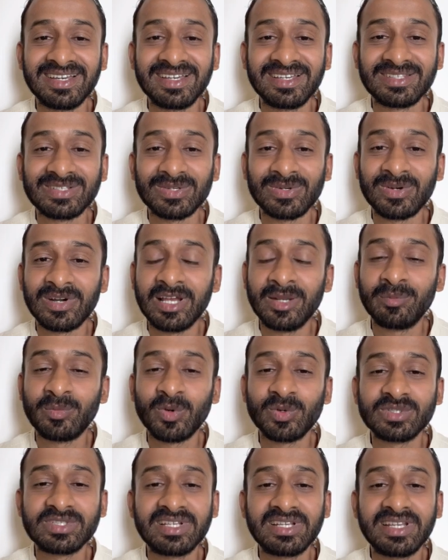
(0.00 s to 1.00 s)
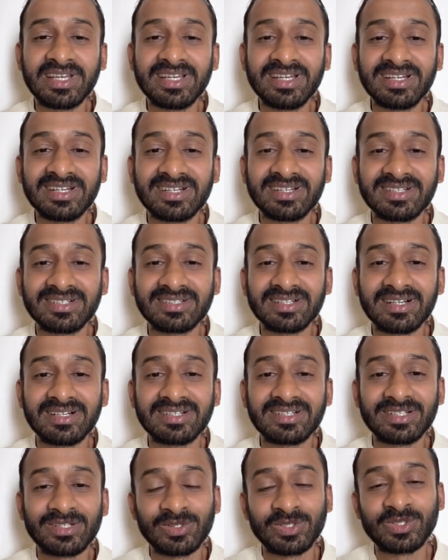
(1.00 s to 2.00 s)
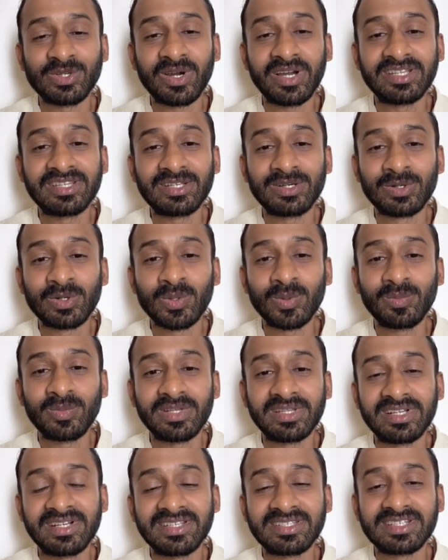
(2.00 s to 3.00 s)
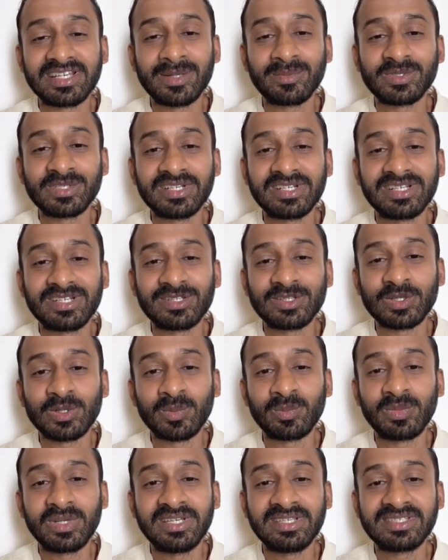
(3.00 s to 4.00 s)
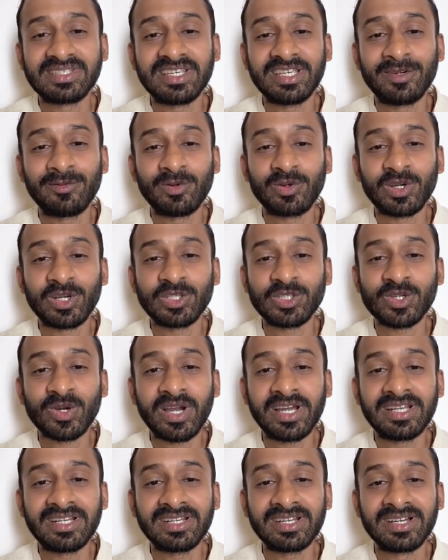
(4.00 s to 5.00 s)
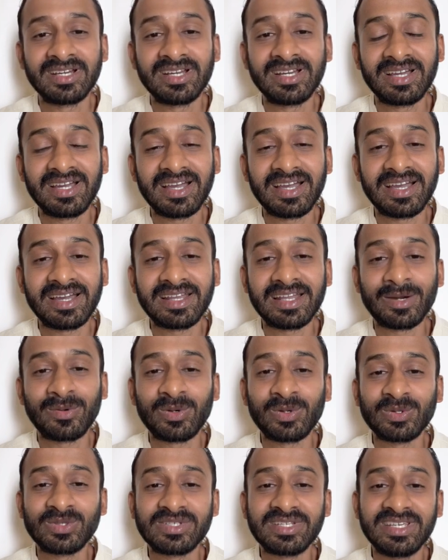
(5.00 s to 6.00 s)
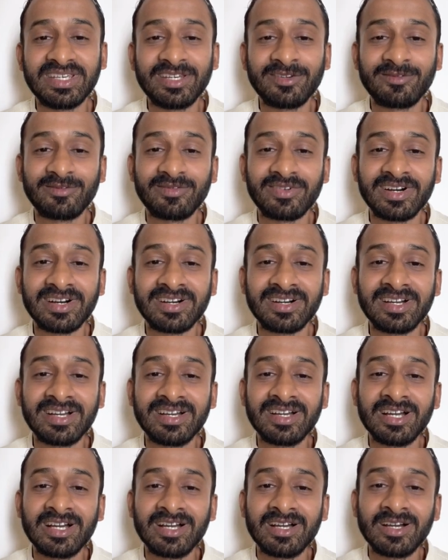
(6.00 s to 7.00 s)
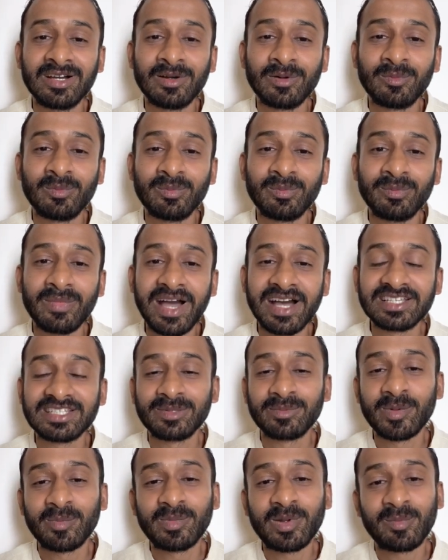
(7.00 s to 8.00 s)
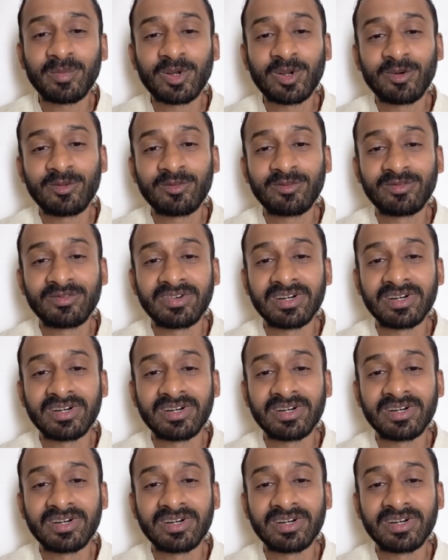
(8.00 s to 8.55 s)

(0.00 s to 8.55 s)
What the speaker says: So I'll post the link to join the group in the description. So please see if you can join. And I want to see if maximum number of